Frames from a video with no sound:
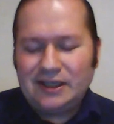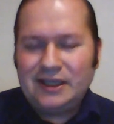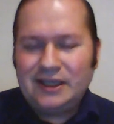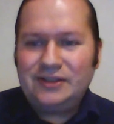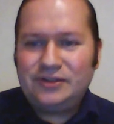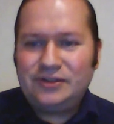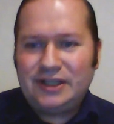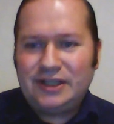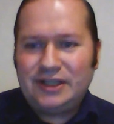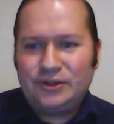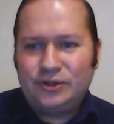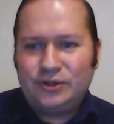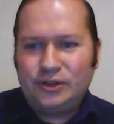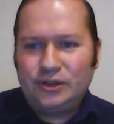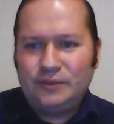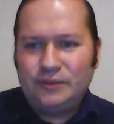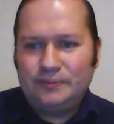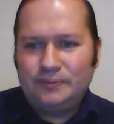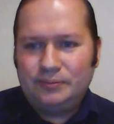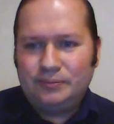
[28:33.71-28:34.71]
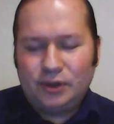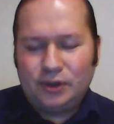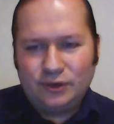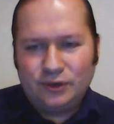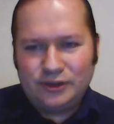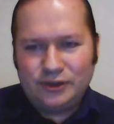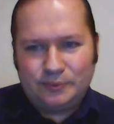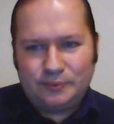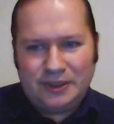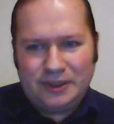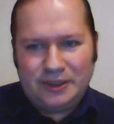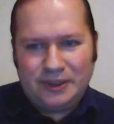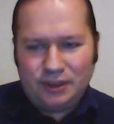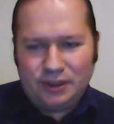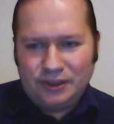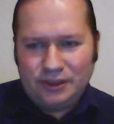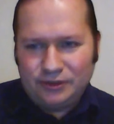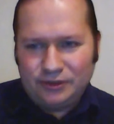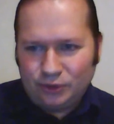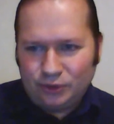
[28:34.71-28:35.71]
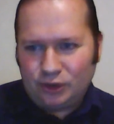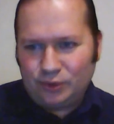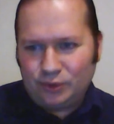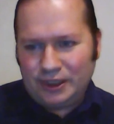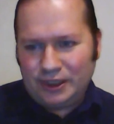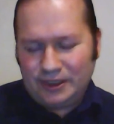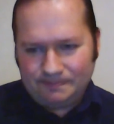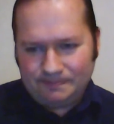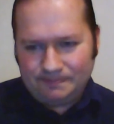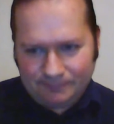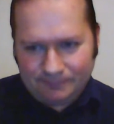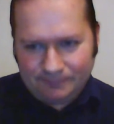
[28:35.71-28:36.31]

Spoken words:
in general, Polish people in Norway